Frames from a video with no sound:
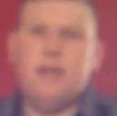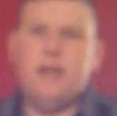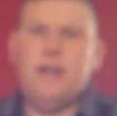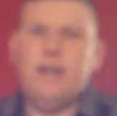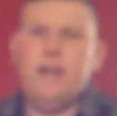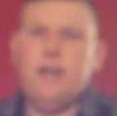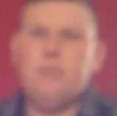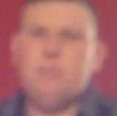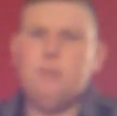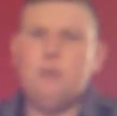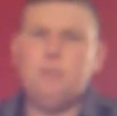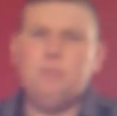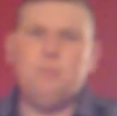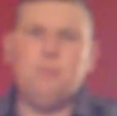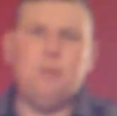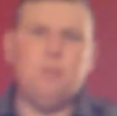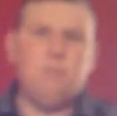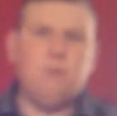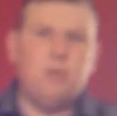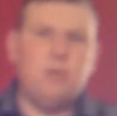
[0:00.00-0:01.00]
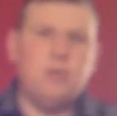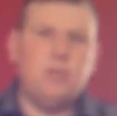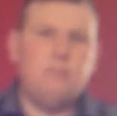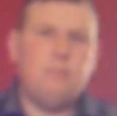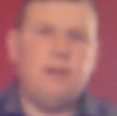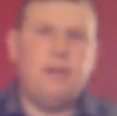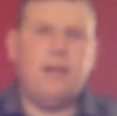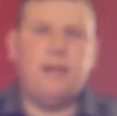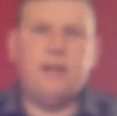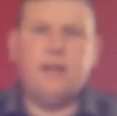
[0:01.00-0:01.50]
by Boom Boom Colt
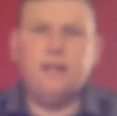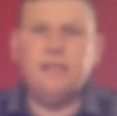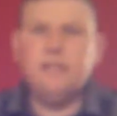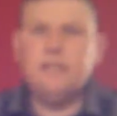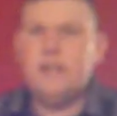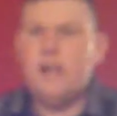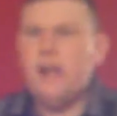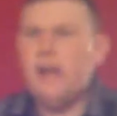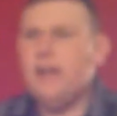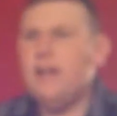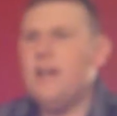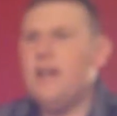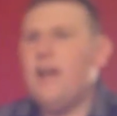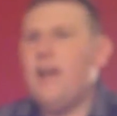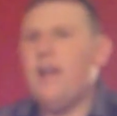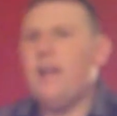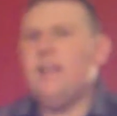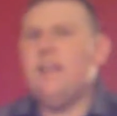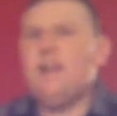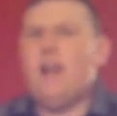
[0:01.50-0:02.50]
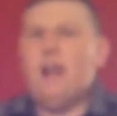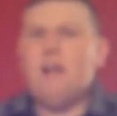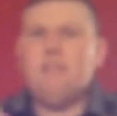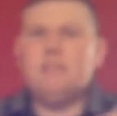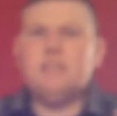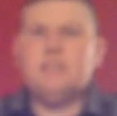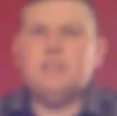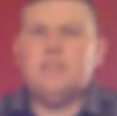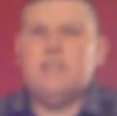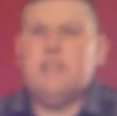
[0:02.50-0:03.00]
Cabana, and then
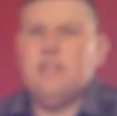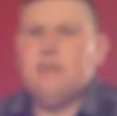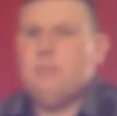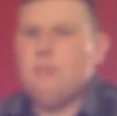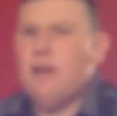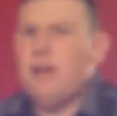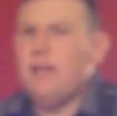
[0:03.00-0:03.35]
obviously the